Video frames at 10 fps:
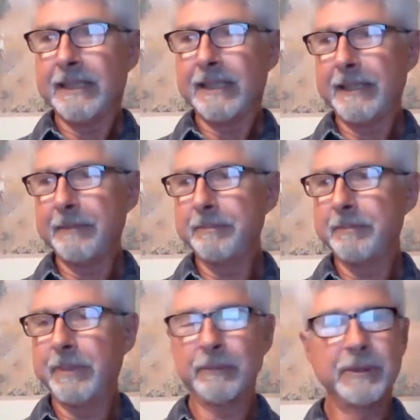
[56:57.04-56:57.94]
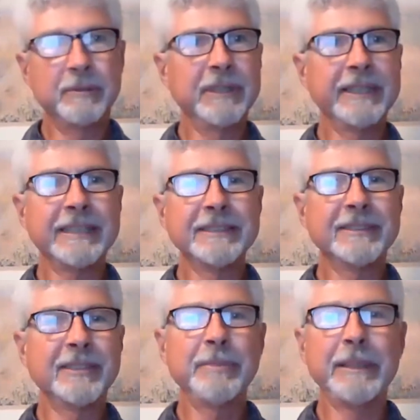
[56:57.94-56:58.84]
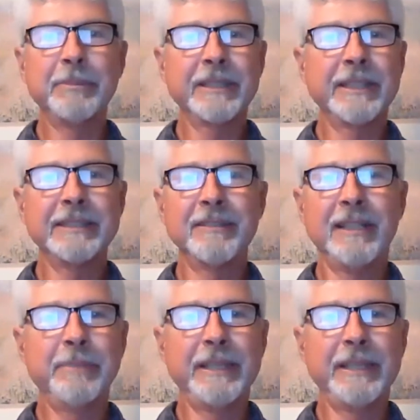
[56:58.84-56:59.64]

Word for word: um, but we're really concerned people are going to drop